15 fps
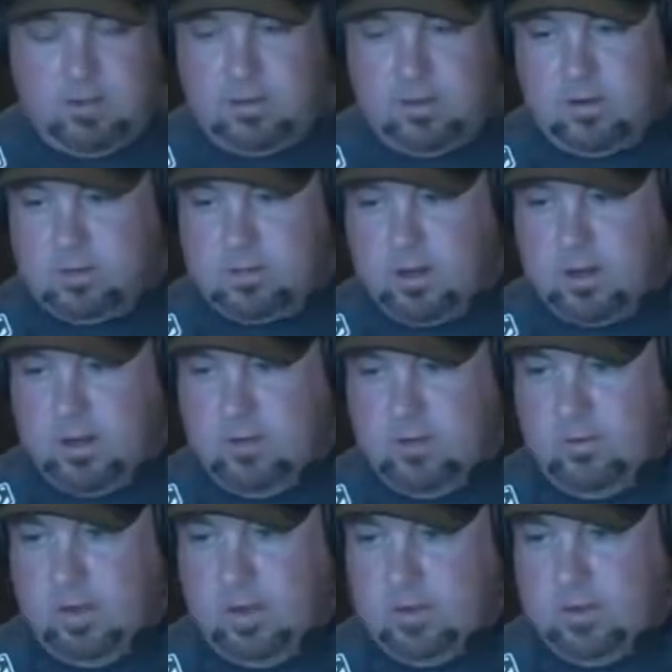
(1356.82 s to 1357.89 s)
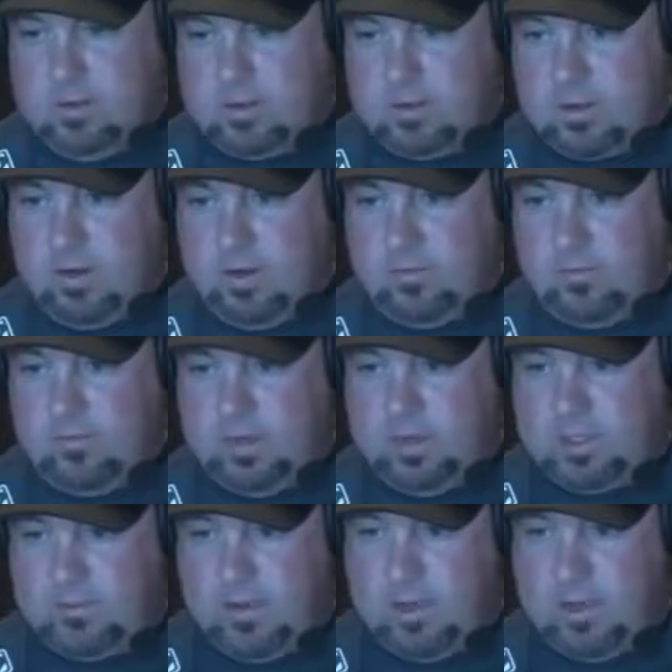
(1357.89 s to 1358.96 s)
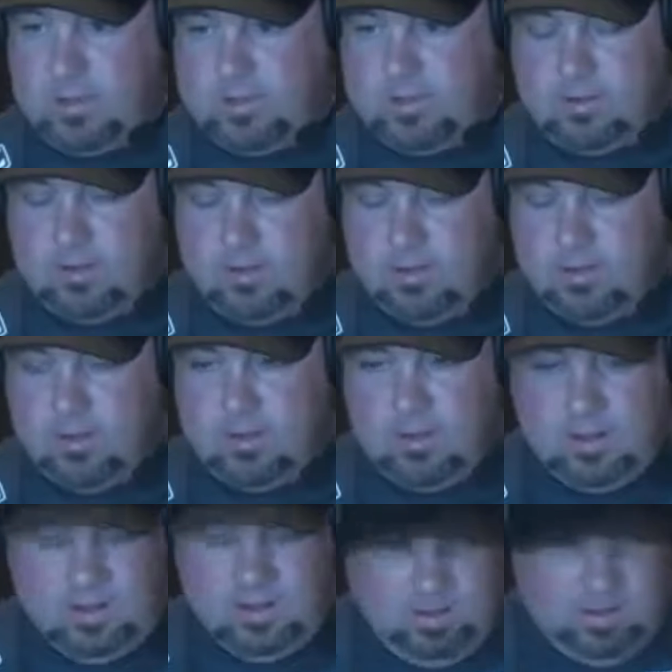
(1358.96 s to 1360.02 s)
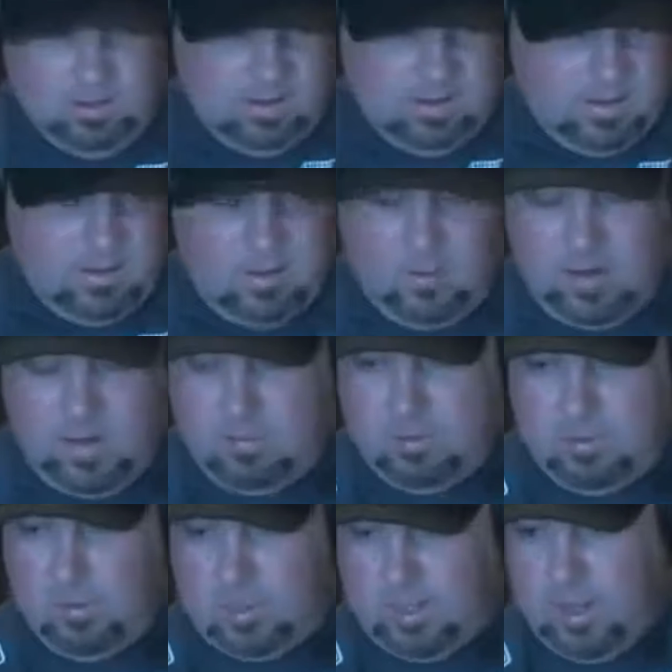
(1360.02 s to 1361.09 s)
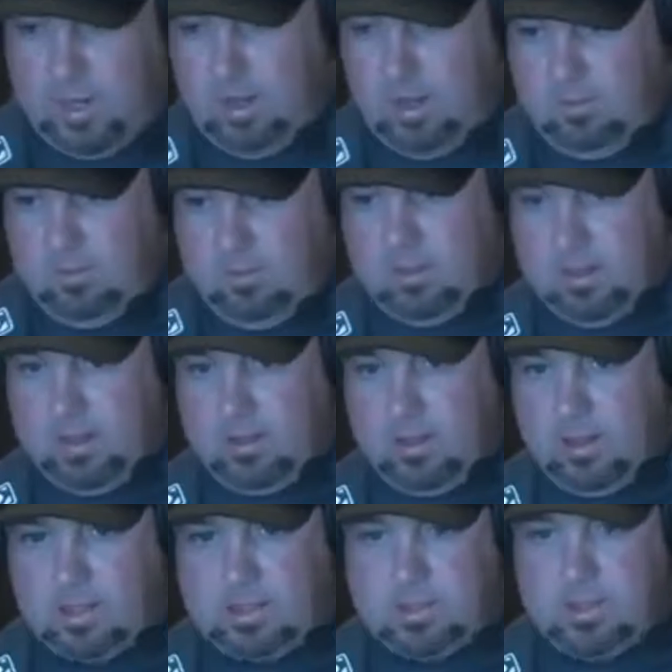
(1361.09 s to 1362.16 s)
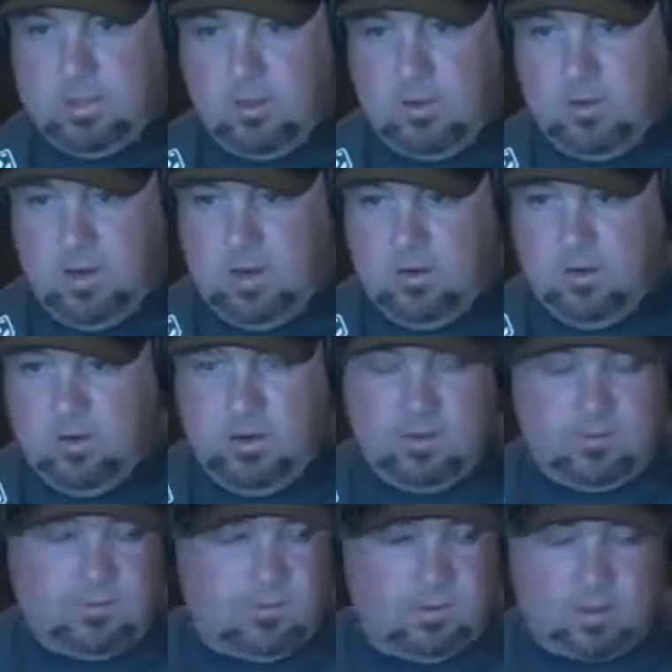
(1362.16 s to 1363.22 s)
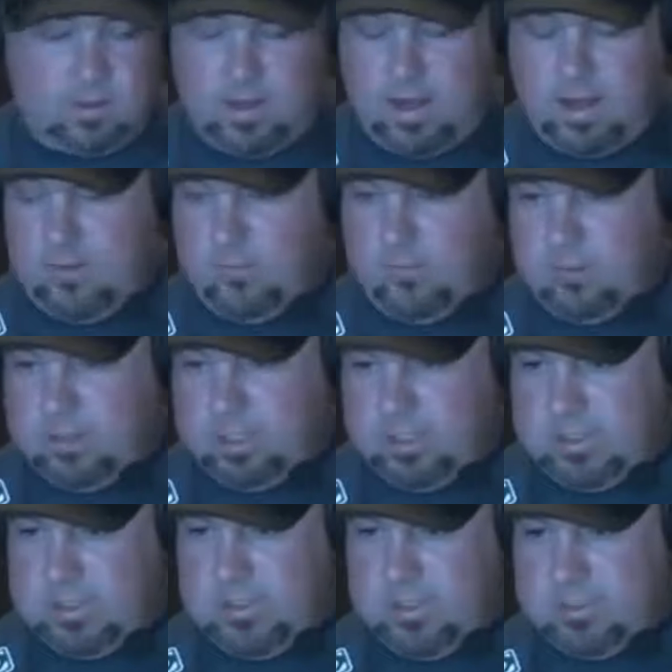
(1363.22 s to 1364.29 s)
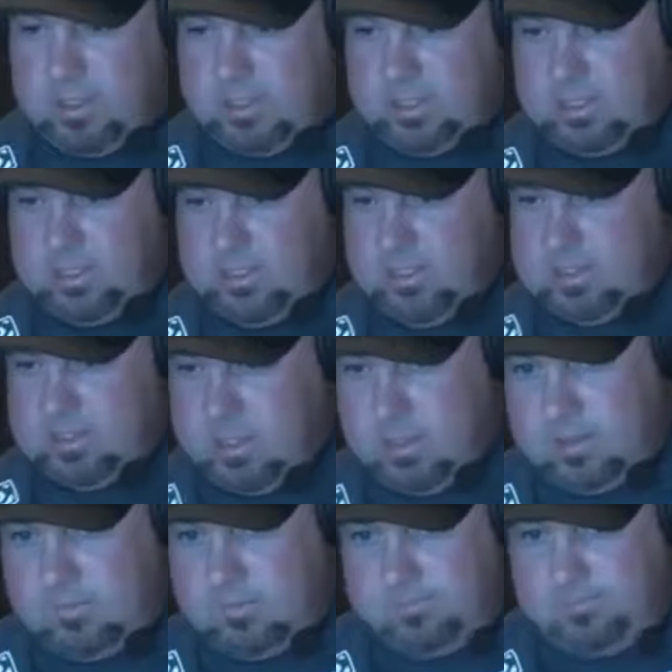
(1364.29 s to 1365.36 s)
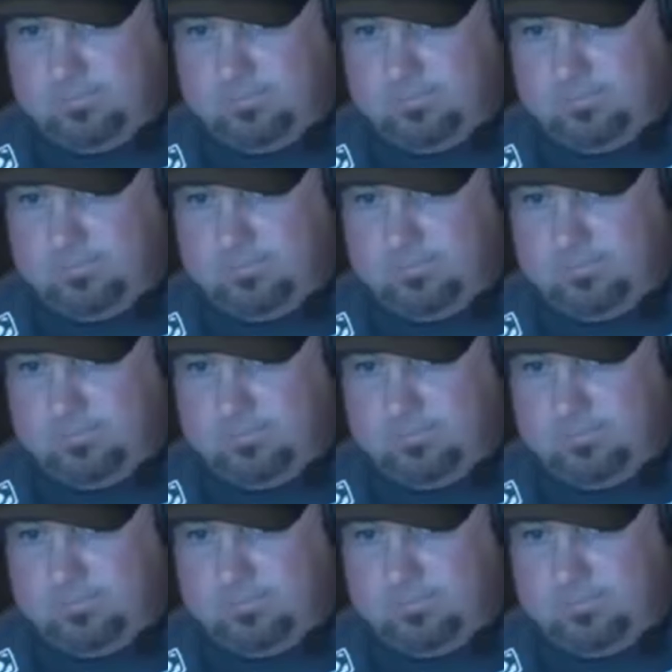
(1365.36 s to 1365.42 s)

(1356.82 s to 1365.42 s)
out there to try to uh, try to ever finish fights and and I don't know what happened to Raquel. Maybe that loss to uh, Nunes took it out of her, but she seems like she's uh,